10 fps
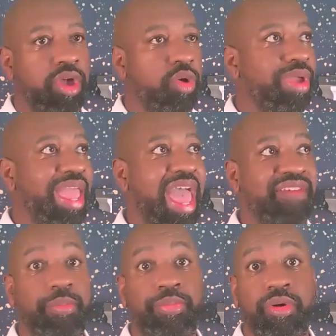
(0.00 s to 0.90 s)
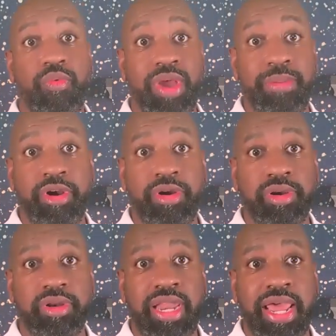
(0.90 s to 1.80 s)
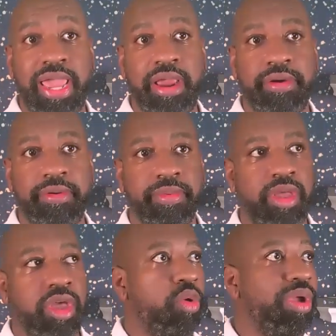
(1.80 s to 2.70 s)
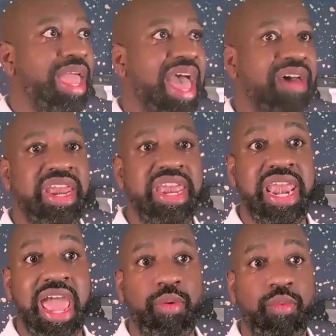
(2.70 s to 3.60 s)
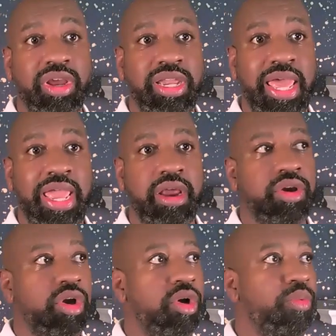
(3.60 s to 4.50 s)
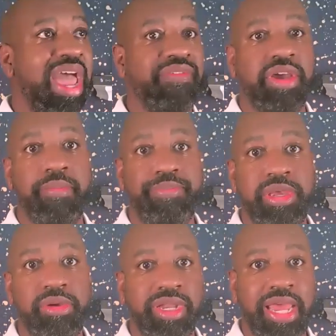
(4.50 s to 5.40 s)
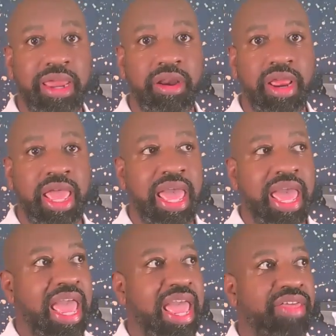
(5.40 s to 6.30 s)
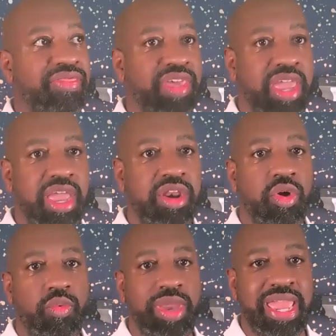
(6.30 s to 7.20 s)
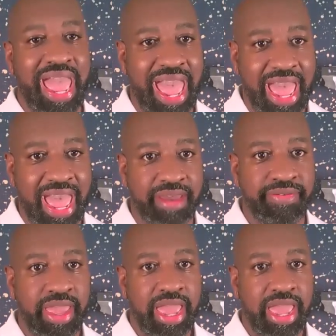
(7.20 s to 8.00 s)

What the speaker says: we have a perimeter layer, we have a network layer, we have a compute layer, and then we have